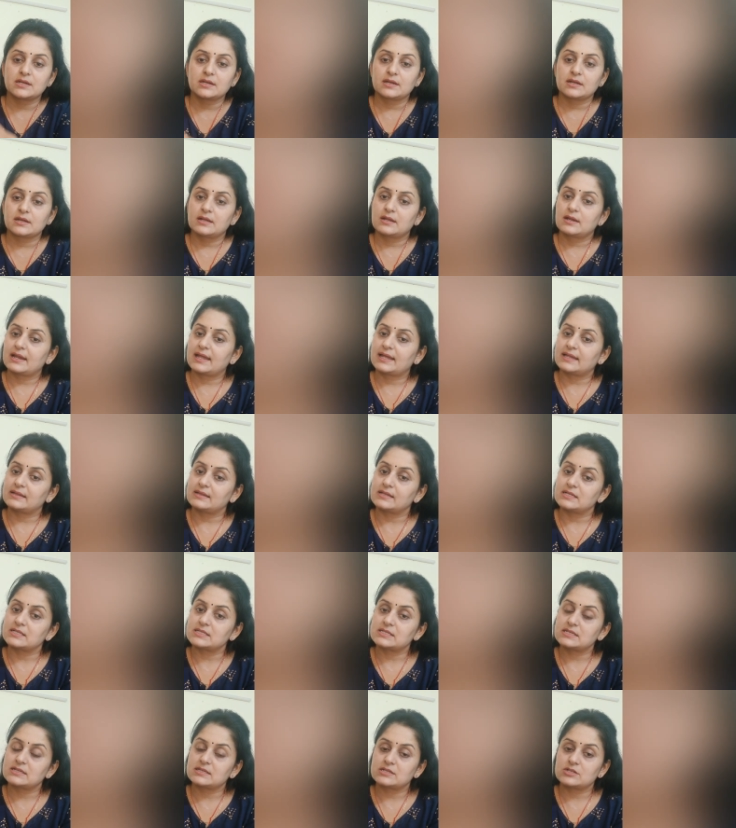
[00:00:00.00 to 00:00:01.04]
like
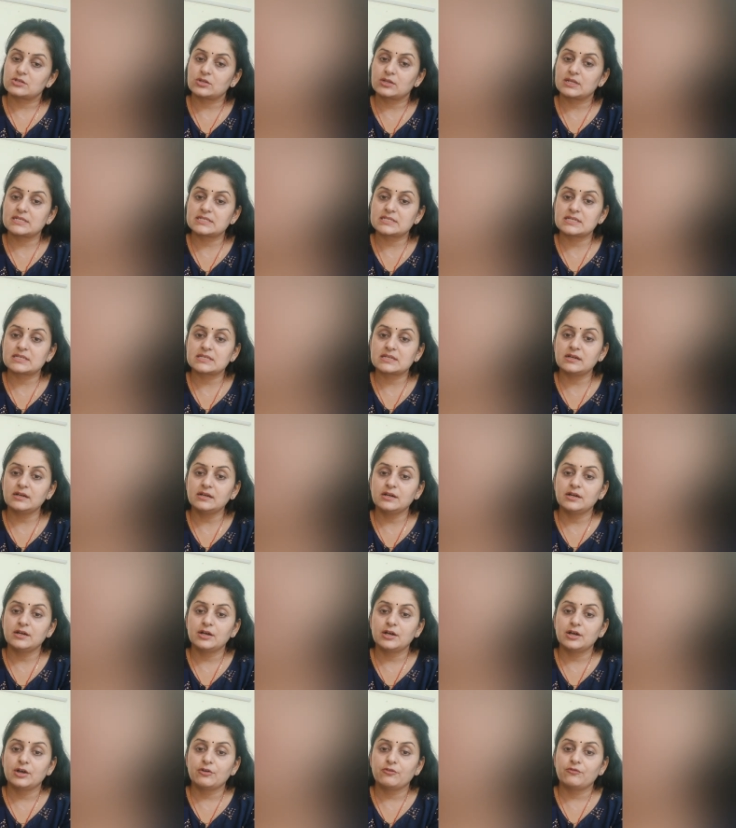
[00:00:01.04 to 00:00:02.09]
this. So this is a
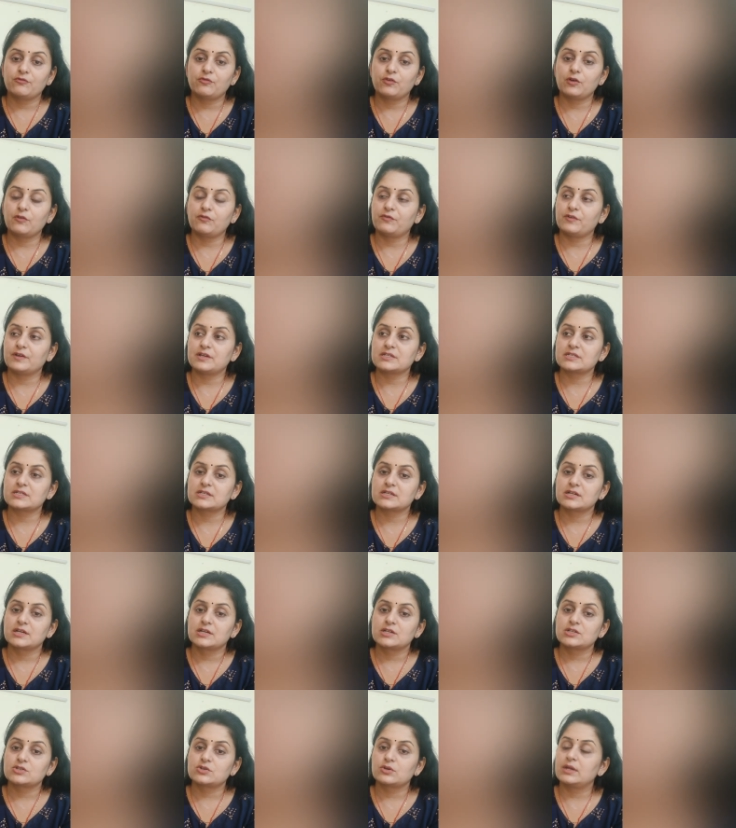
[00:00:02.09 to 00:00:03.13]
full fist.
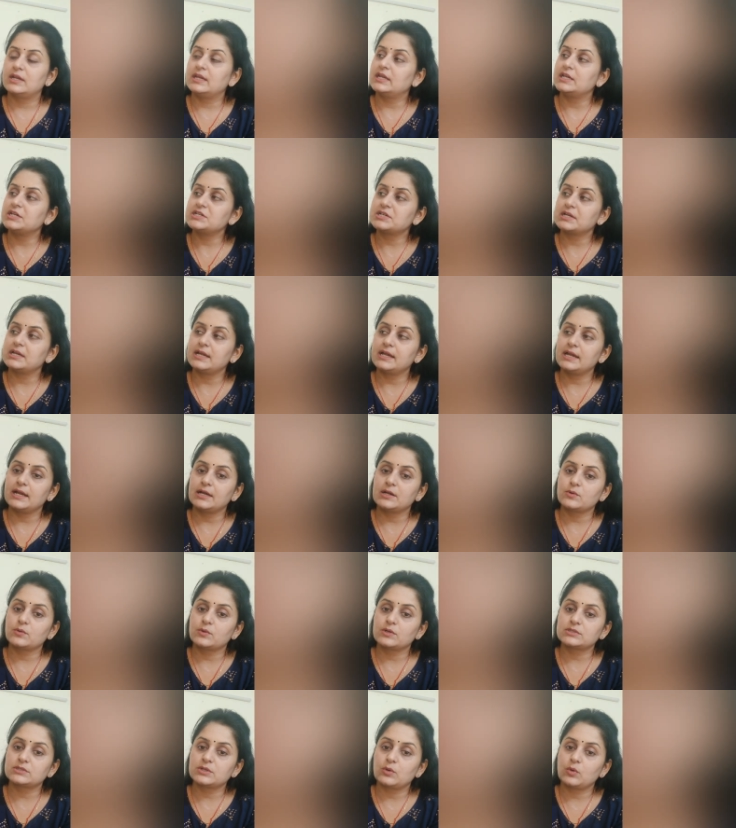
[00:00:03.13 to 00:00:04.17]
So initially it
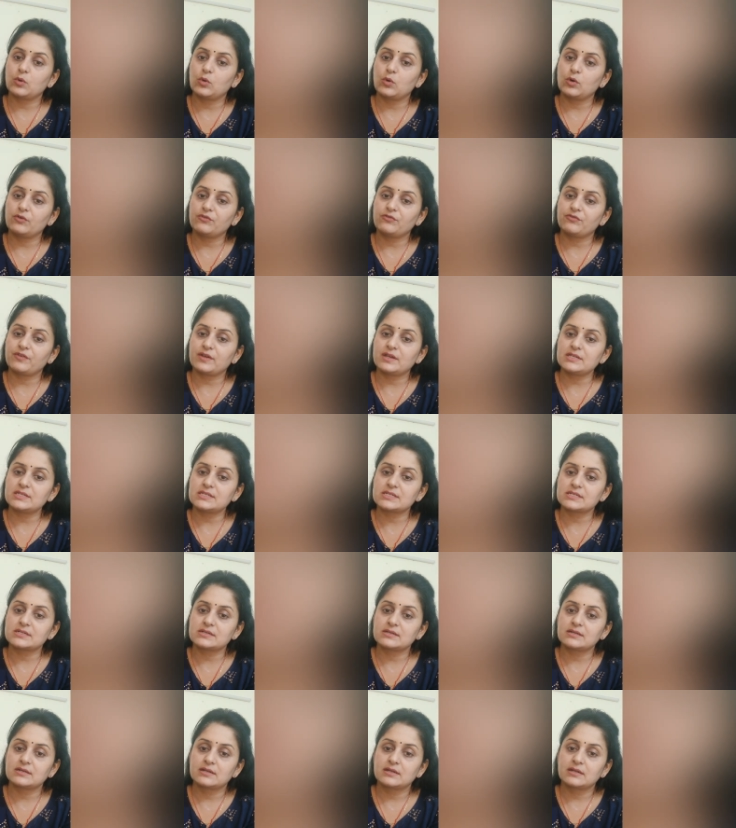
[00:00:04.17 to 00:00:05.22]
was a hook fist,
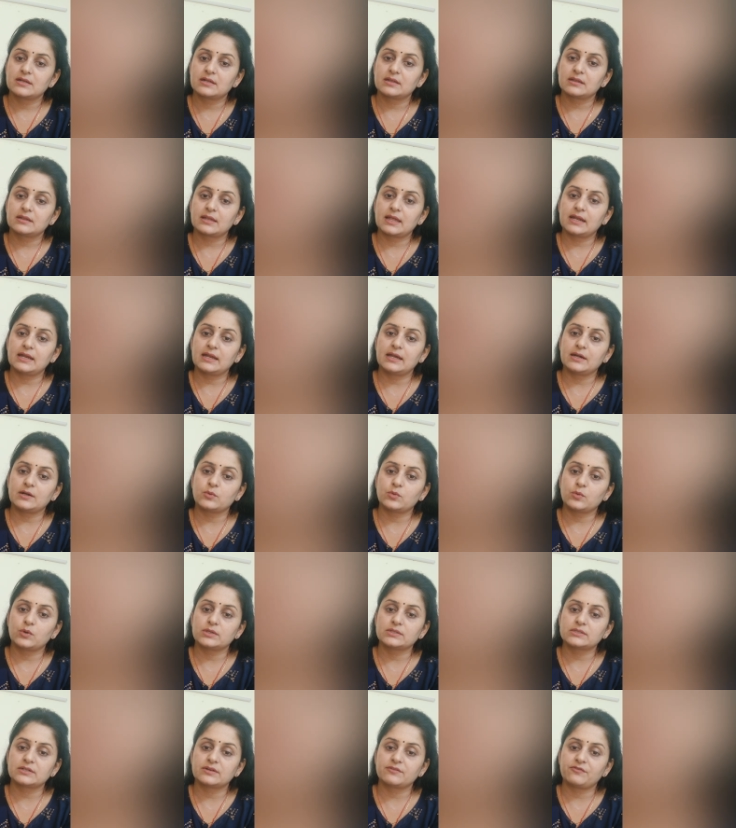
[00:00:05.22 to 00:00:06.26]
then it
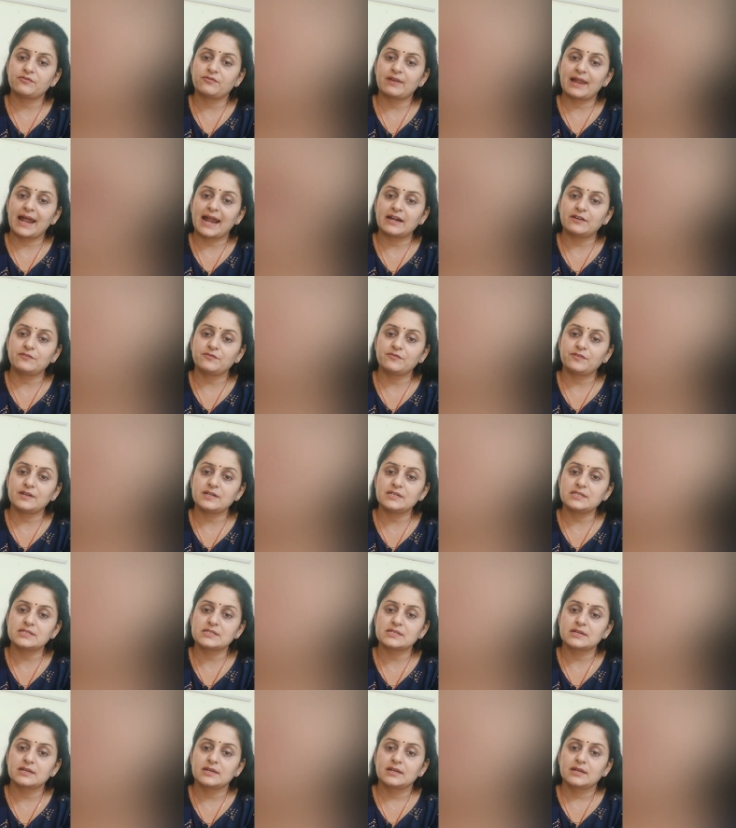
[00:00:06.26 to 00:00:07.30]
was a flat
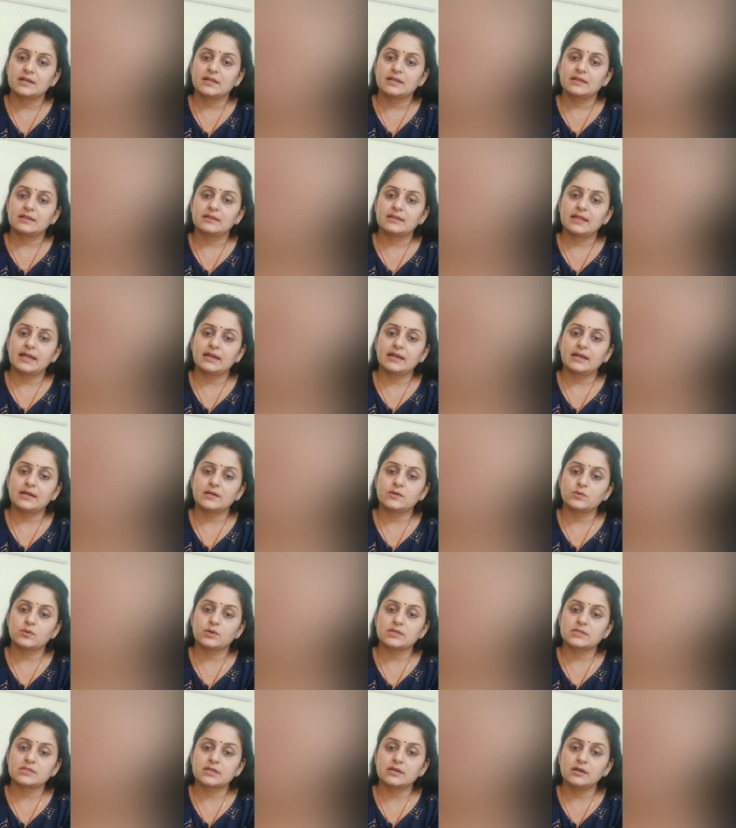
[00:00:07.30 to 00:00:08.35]
fist, then it
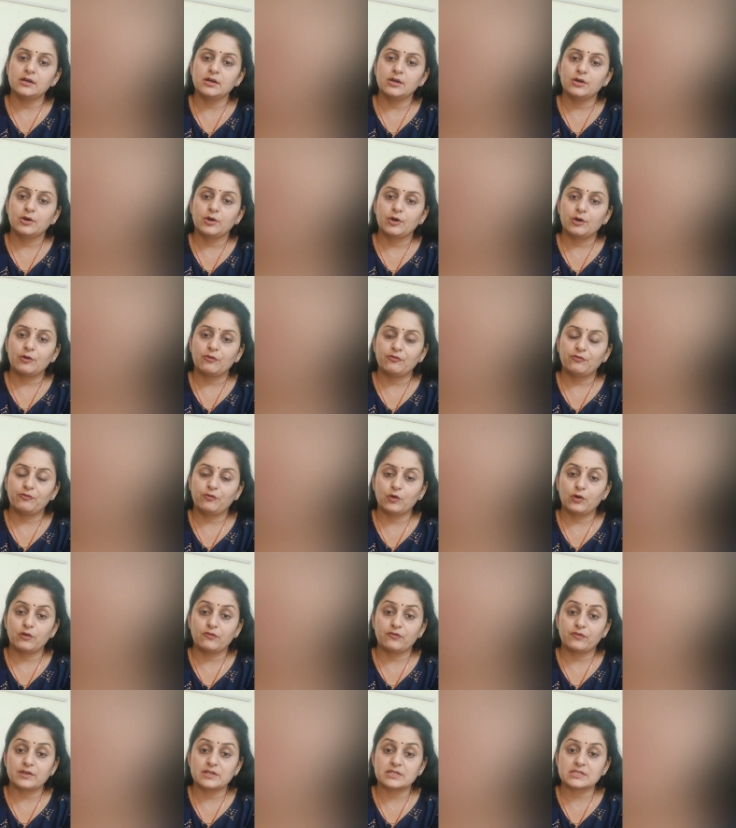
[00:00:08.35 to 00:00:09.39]
was a full
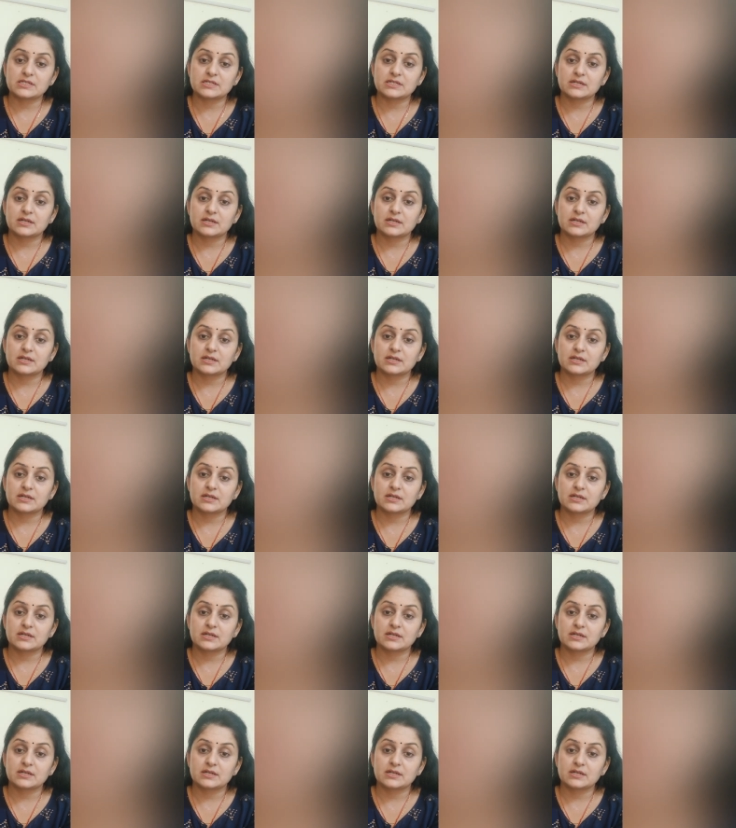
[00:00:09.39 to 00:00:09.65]
fist.